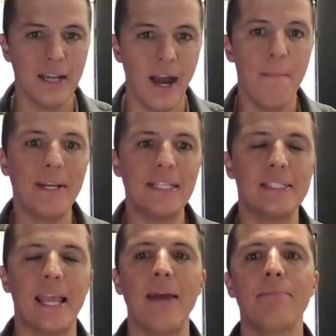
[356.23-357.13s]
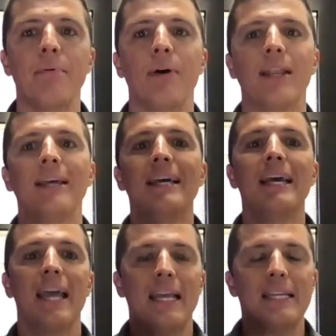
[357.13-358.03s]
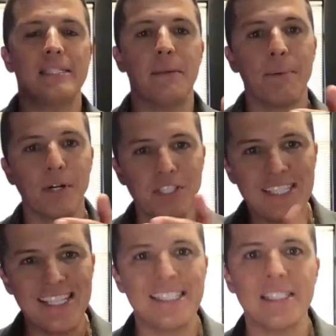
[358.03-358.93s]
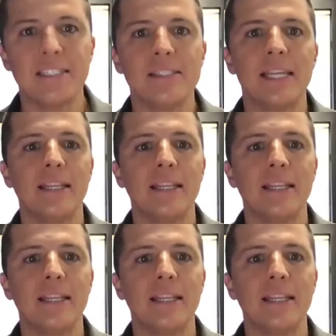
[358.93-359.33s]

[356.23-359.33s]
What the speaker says: company standpoint is persistency.